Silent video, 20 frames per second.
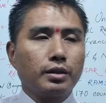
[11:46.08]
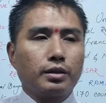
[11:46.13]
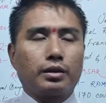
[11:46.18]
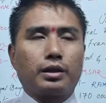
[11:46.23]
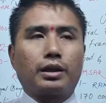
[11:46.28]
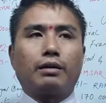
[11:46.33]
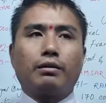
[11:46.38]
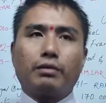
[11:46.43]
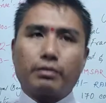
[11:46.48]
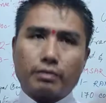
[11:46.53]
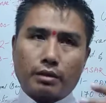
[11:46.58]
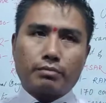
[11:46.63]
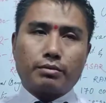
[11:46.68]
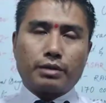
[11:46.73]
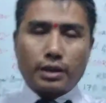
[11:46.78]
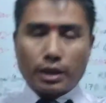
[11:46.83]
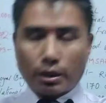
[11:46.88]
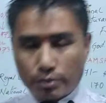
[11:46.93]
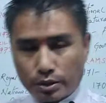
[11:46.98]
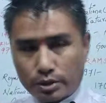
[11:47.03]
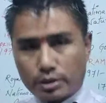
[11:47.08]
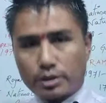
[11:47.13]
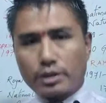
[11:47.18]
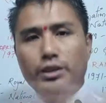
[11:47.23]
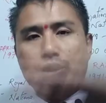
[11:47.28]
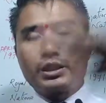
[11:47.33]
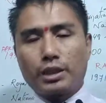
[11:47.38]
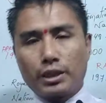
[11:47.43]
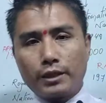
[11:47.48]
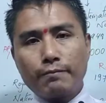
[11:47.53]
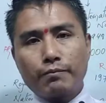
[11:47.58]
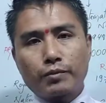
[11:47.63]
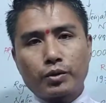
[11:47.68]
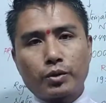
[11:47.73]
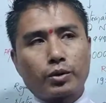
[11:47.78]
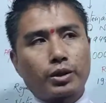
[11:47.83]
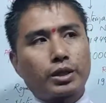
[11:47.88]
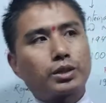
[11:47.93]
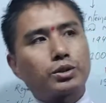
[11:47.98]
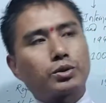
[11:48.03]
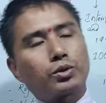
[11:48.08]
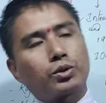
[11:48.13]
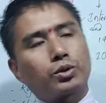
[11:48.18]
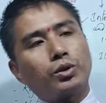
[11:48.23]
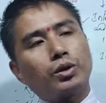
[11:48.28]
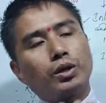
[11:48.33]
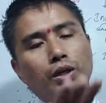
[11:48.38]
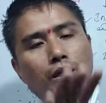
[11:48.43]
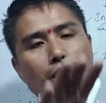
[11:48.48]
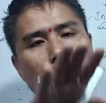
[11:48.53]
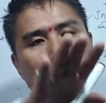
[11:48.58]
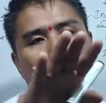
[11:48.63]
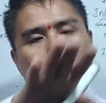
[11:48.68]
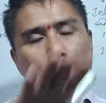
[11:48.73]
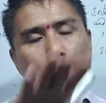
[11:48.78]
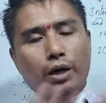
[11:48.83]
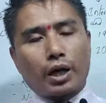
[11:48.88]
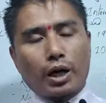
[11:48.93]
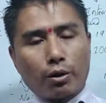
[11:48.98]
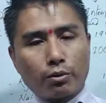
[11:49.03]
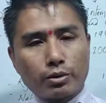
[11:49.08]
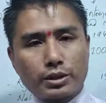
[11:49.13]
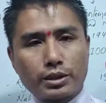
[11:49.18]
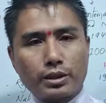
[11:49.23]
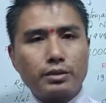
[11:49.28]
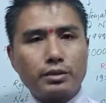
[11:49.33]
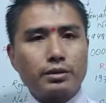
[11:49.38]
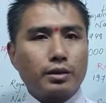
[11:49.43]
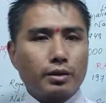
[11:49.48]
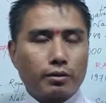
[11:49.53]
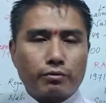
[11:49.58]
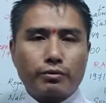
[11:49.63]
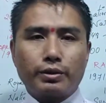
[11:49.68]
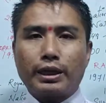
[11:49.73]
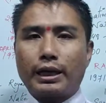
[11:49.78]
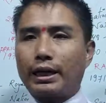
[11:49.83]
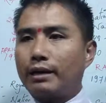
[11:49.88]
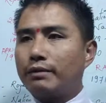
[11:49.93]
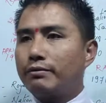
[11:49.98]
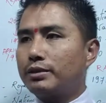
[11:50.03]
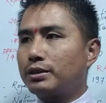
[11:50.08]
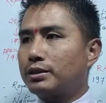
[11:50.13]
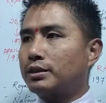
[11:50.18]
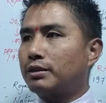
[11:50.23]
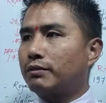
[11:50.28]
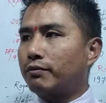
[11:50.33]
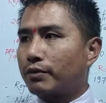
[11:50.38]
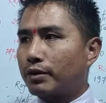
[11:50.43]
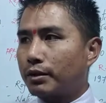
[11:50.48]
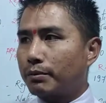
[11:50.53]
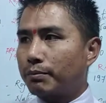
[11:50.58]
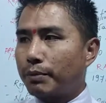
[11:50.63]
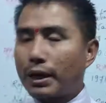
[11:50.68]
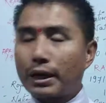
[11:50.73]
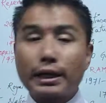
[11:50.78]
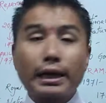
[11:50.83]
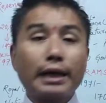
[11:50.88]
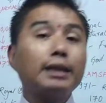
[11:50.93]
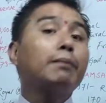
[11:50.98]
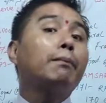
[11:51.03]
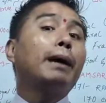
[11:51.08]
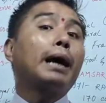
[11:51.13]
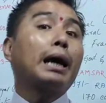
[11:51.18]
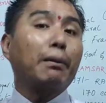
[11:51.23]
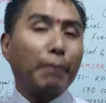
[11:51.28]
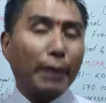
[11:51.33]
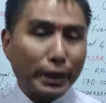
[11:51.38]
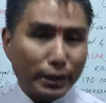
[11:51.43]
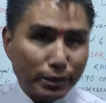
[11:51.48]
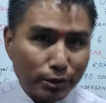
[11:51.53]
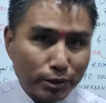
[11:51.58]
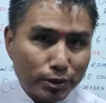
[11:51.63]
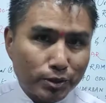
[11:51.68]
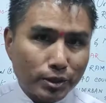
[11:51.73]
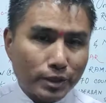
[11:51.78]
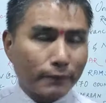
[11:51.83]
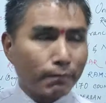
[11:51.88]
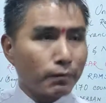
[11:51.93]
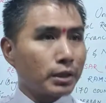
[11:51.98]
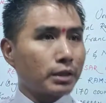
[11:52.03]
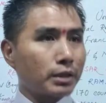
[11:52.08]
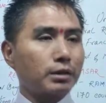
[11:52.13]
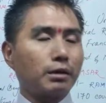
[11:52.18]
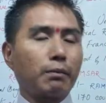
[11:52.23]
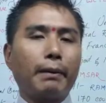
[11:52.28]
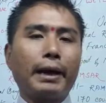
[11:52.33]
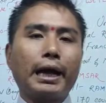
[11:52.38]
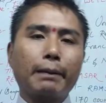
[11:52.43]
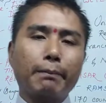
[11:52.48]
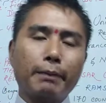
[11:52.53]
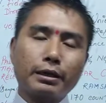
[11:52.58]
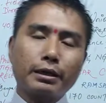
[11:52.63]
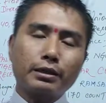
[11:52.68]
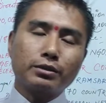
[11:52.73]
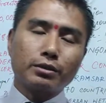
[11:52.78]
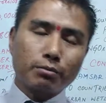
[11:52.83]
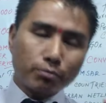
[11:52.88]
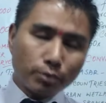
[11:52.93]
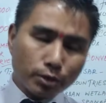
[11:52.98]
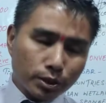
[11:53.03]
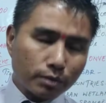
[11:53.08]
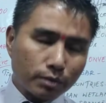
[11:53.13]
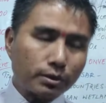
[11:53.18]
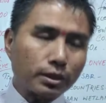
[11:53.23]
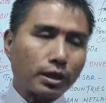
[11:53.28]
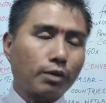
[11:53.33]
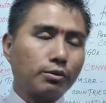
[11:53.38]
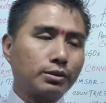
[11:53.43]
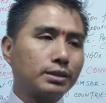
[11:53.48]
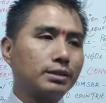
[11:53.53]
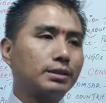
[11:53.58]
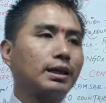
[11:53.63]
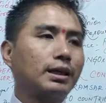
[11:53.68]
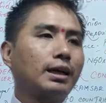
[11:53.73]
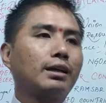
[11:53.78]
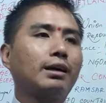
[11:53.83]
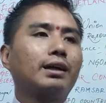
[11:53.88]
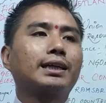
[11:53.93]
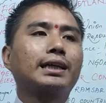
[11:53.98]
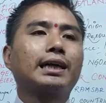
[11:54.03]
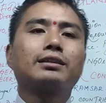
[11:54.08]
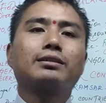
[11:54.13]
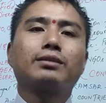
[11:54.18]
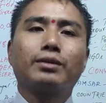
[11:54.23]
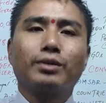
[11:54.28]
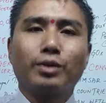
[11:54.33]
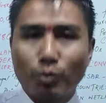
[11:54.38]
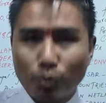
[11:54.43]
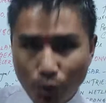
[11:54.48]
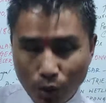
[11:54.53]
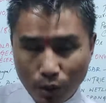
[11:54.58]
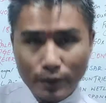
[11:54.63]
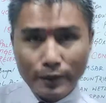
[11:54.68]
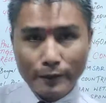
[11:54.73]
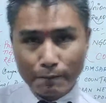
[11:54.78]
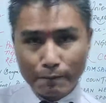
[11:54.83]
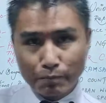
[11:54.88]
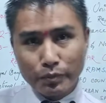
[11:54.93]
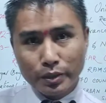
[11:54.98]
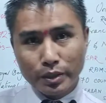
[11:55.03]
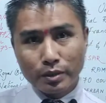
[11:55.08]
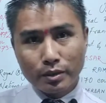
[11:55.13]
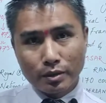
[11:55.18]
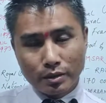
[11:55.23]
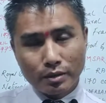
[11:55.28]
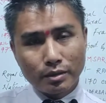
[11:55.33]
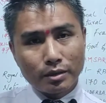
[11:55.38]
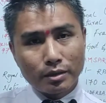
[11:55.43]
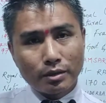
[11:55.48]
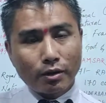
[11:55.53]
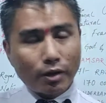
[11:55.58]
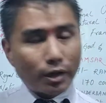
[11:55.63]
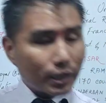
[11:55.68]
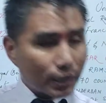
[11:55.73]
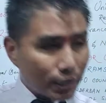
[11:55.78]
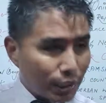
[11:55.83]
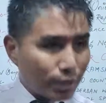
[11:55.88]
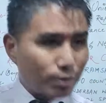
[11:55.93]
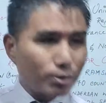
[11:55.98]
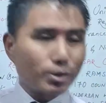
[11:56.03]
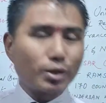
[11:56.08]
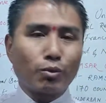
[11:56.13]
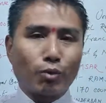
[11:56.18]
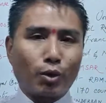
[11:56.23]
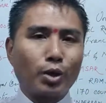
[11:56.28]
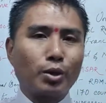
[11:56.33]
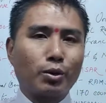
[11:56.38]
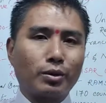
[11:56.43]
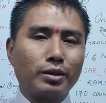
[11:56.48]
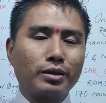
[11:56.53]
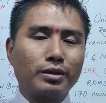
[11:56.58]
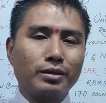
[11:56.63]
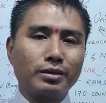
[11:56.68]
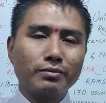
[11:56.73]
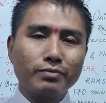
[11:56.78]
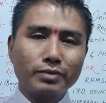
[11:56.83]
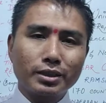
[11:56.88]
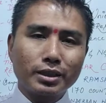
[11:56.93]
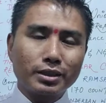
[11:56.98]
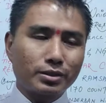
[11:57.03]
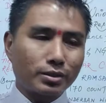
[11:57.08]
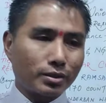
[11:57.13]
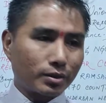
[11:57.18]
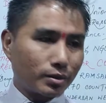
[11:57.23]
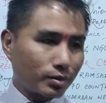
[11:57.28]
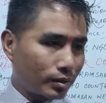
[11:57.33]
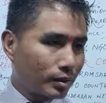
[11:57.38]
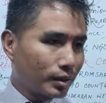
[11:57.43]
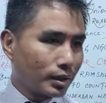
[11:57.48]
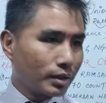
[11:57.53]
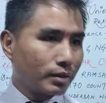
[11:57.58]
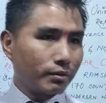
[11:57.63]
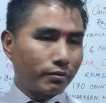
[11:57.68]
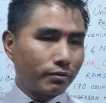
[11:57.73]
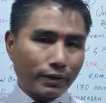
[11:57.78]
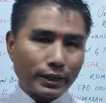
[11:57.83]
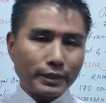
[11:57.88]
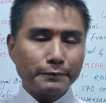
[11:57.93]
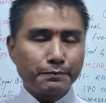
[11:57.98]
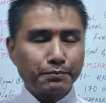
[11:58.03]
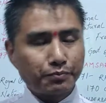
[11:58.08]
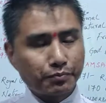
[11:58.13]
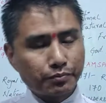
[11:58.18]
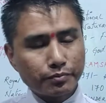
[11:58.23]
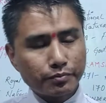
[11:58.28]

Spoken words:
now it's a hill. Okay, so our houses we have is the front part, and the back part is also there. The back part is most of the houses, they are attached on the wall or near to the wall only. Yes or no? Fine.